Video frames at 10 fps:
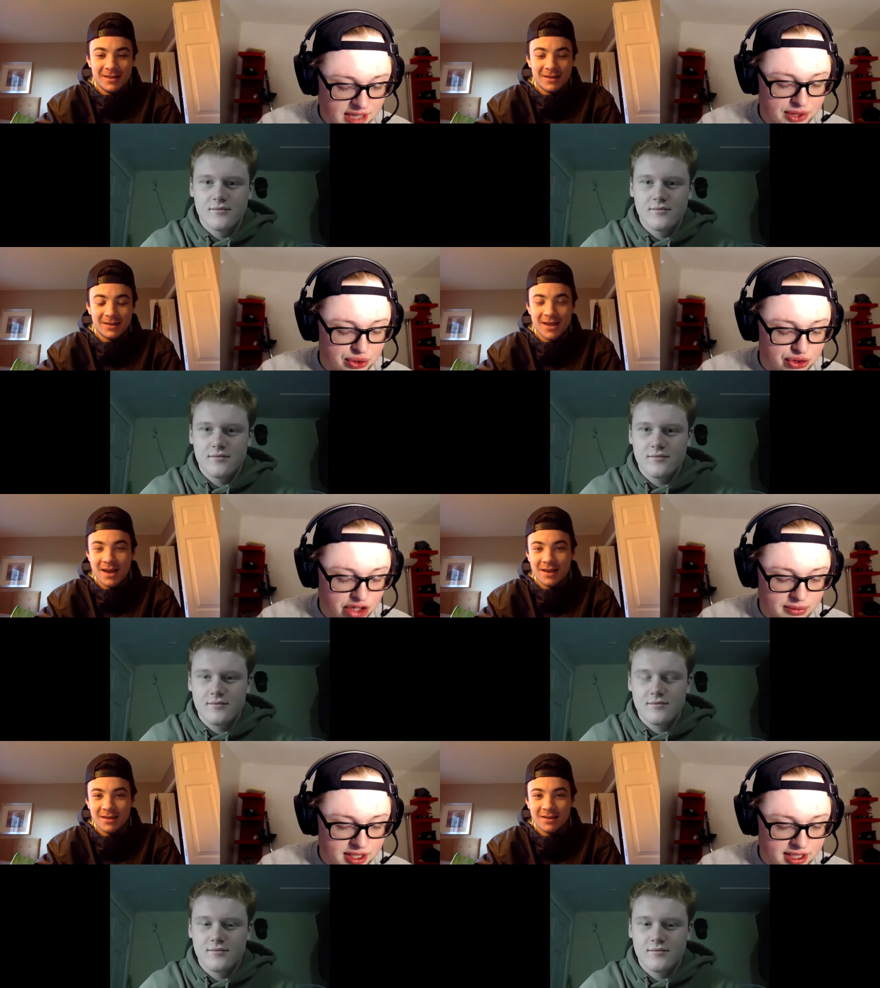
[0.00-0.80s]
Speaker 1: Same yeah. with you,
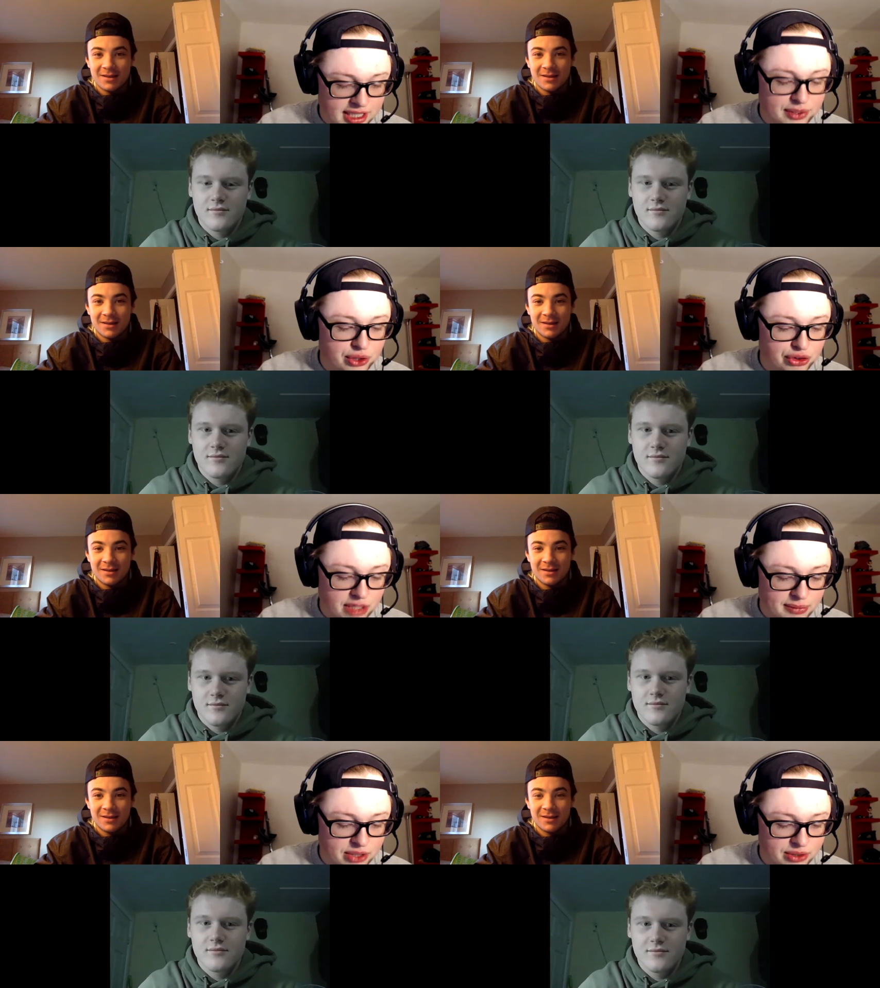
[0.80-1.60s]
Jeremy. Same with you,
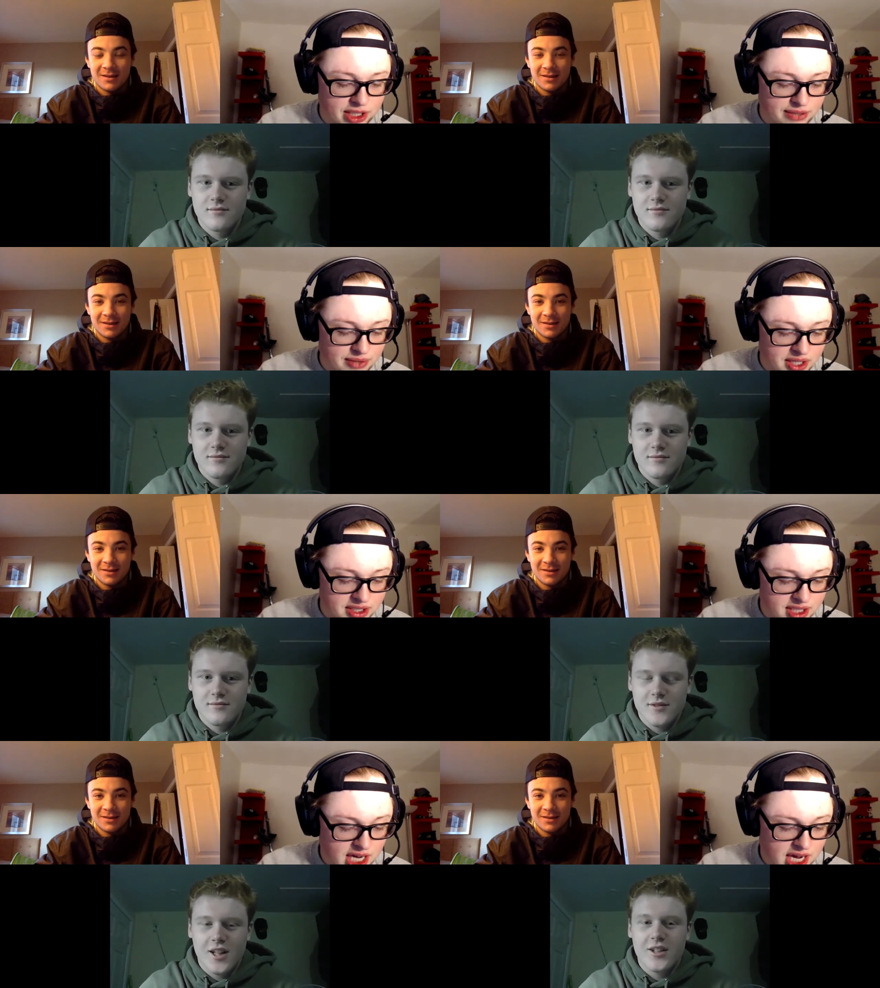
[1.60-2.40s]
Jeremy. Go tell your
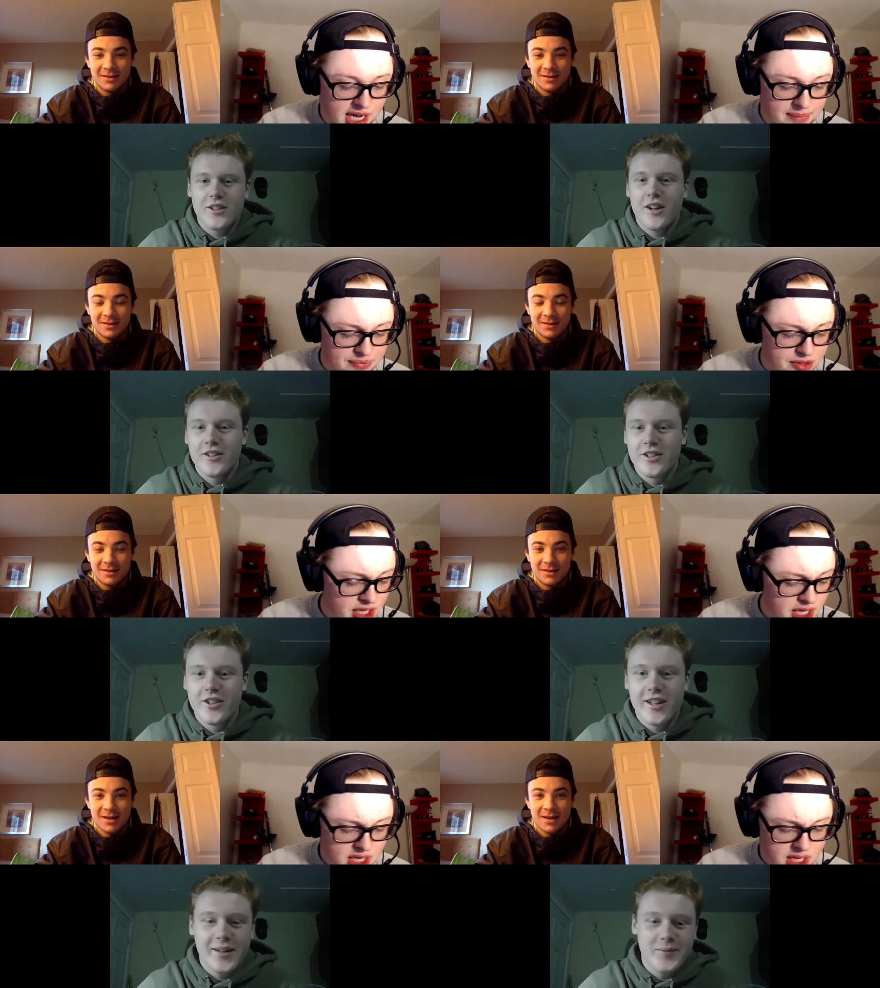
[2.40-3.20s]
friends. Um, mm.